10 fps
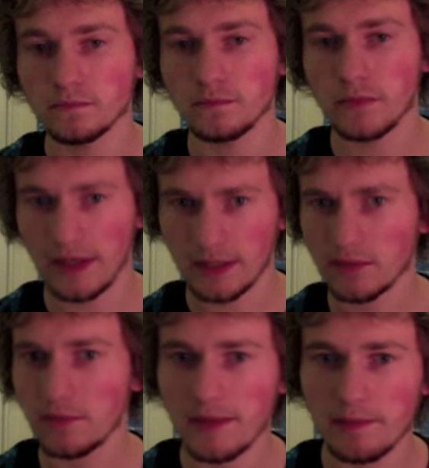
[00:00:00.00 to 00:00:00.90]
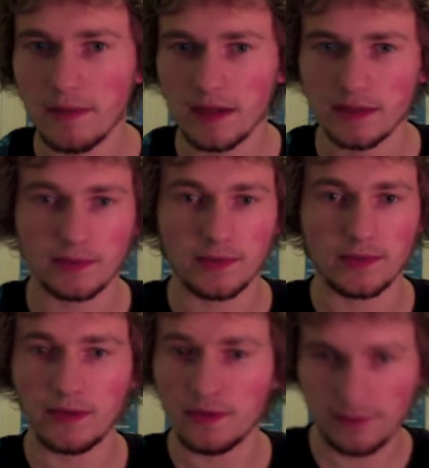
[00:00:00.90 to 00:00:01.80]
it has to be a marked one,
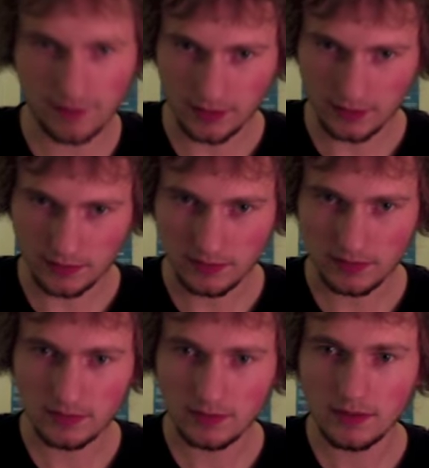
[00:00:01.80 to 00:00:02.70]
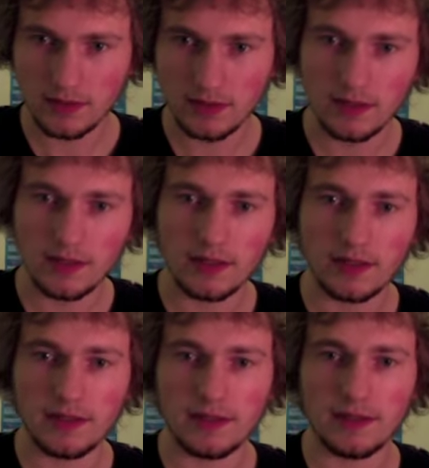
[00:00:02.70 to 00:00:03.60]
not the Vengeance.
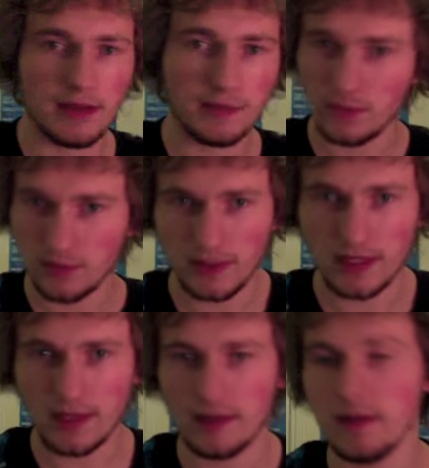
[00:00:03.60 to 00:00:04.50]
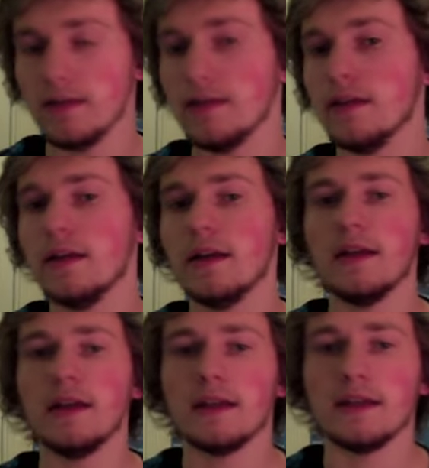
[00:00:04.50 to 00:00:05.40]
That won't do anything.
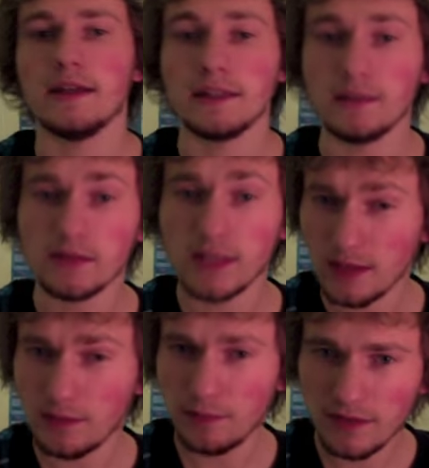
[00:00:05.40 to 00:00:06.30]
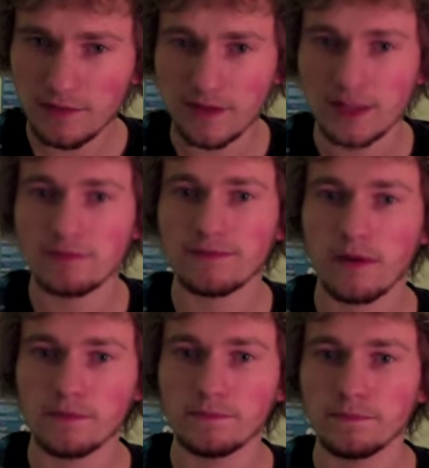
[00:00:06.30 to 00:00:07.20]
He will gain the benefits
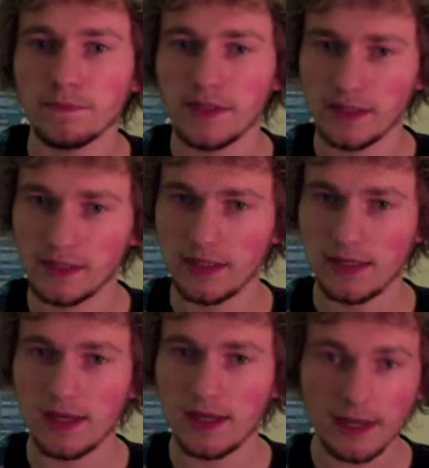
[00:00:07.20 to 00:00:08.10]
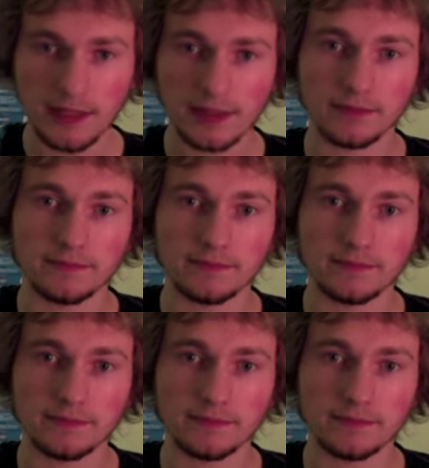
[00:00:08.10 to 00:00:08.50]
from the icon.